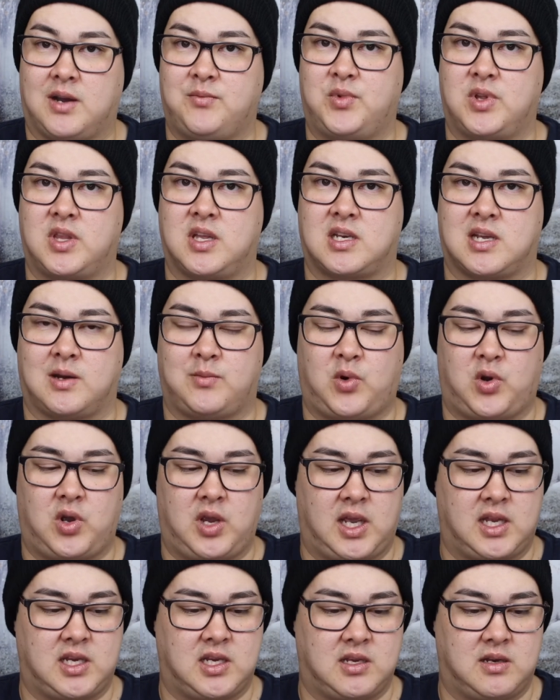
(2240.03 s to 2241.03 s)
with a
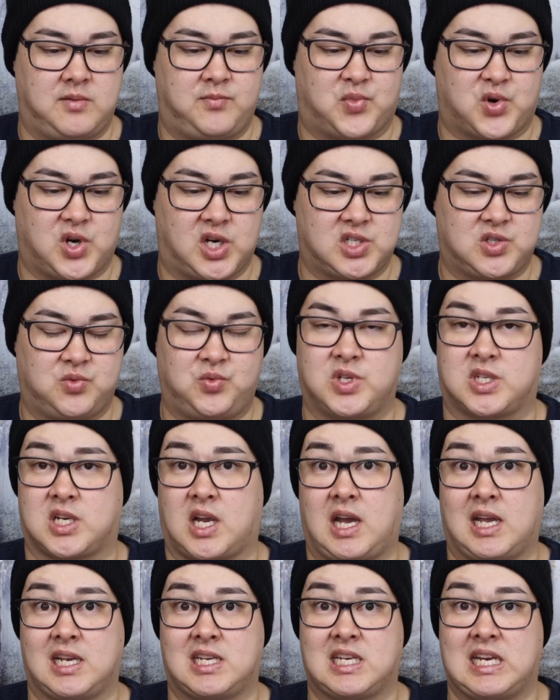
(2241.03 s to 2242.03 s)
double-ended brush, which I
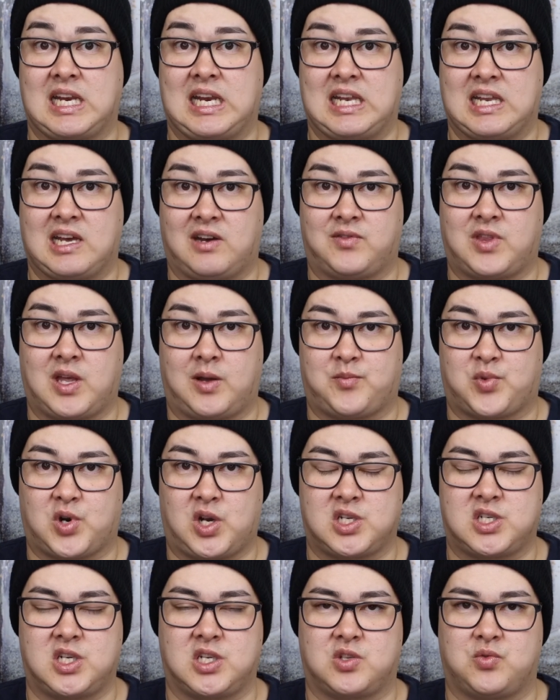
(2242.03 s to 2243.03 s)
actually love that
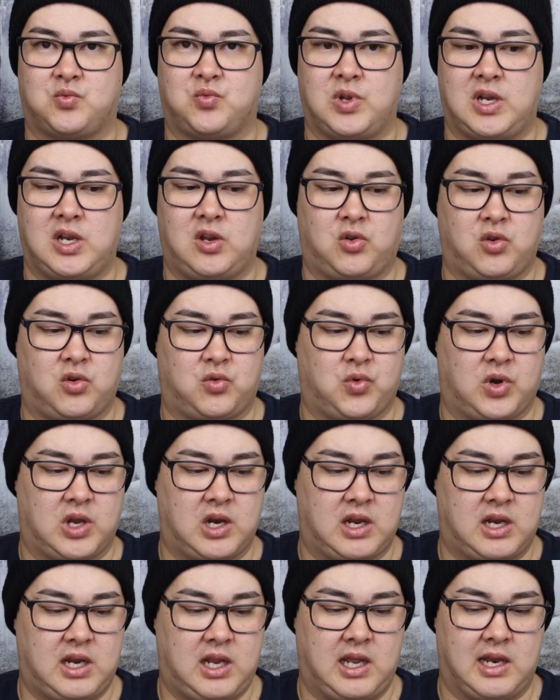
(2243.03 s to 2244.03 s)
brush. It's really good
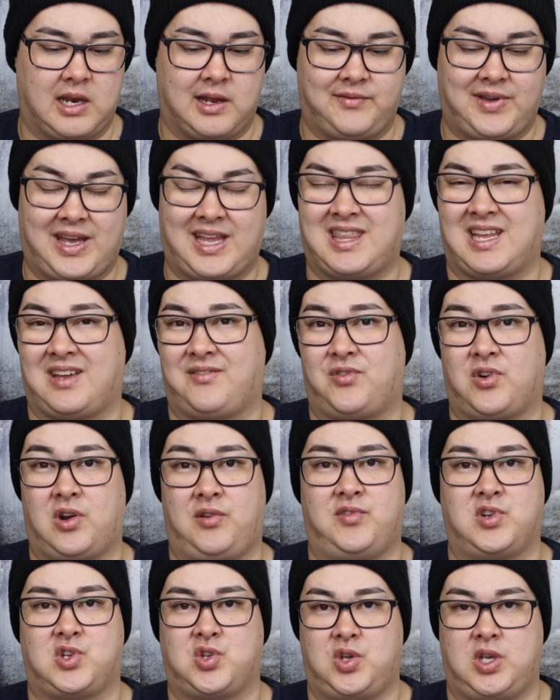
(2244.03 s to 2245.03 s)
quality, and I've had that for over
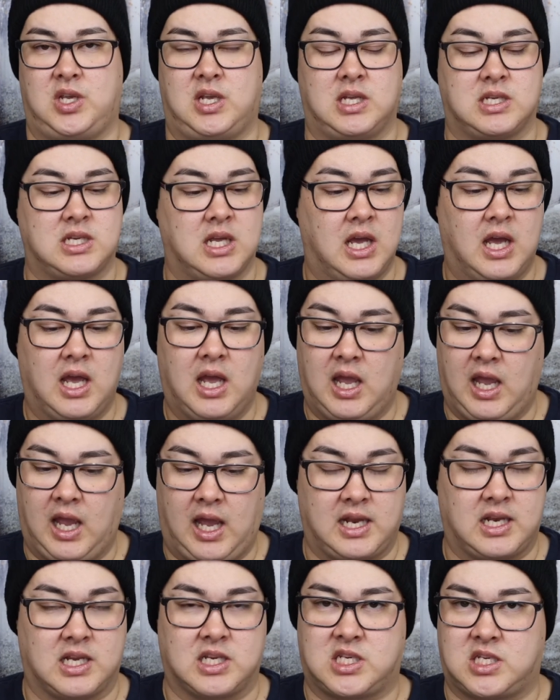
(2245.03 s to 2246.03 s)
two years,
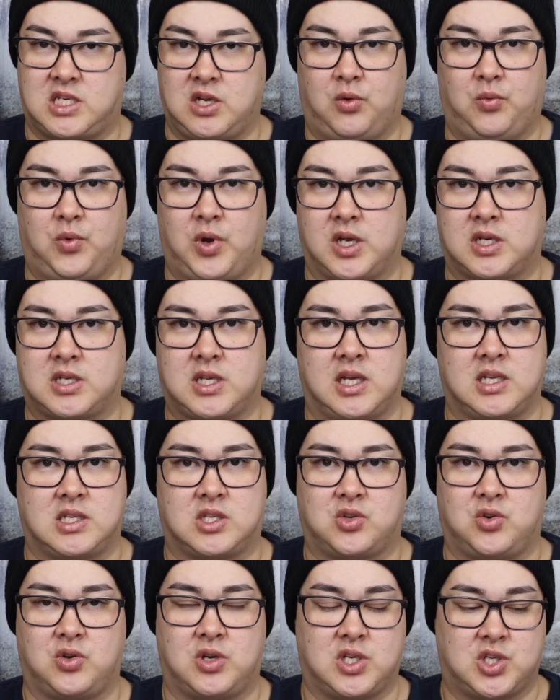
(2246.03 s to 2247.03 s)
and it still works as
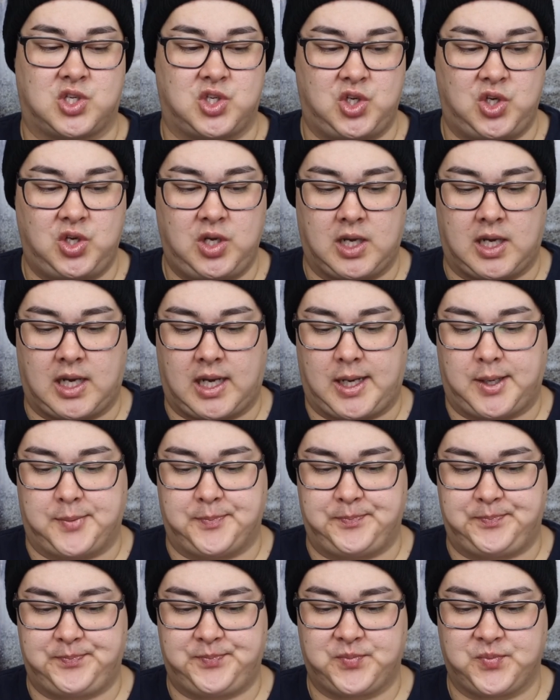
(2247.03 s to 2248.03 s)
good as new. Um,
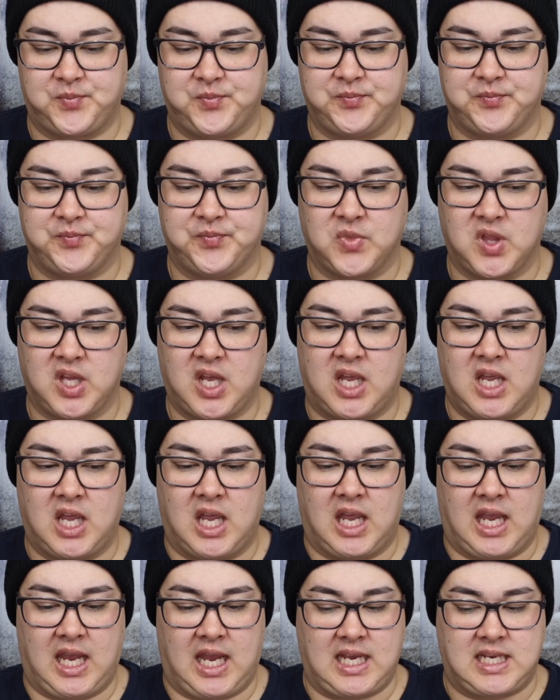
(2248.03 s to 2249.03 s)

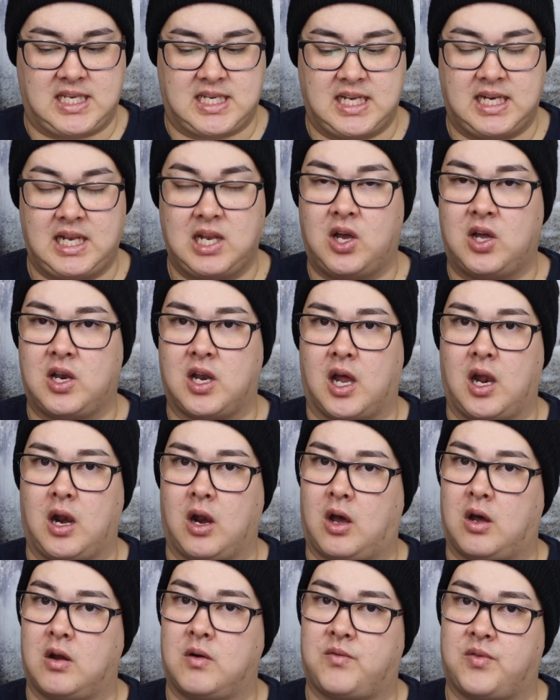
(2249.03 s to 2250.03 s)
he did learn a
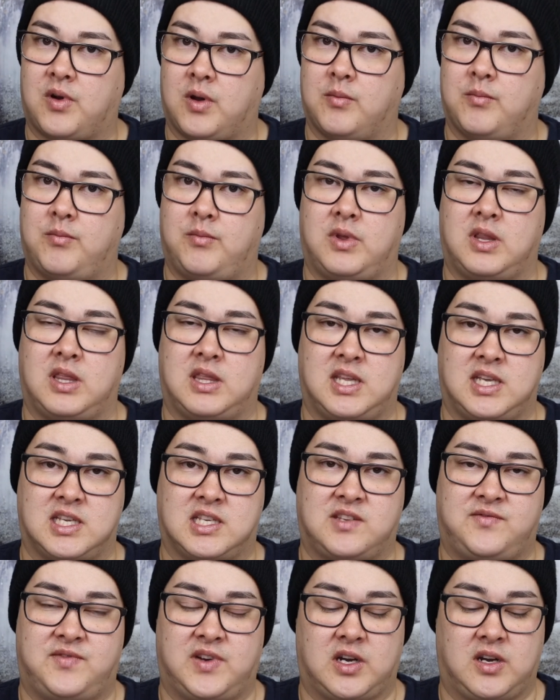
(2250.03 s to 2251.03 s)
lot from
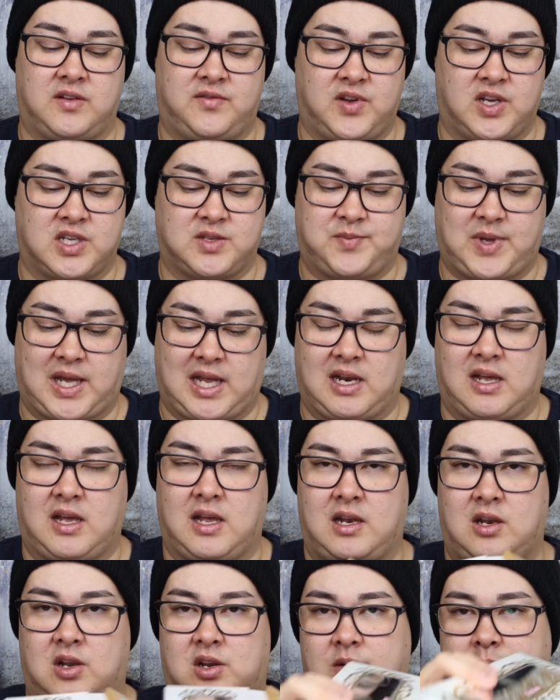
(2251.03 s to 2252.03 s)
this very first palette. A lot of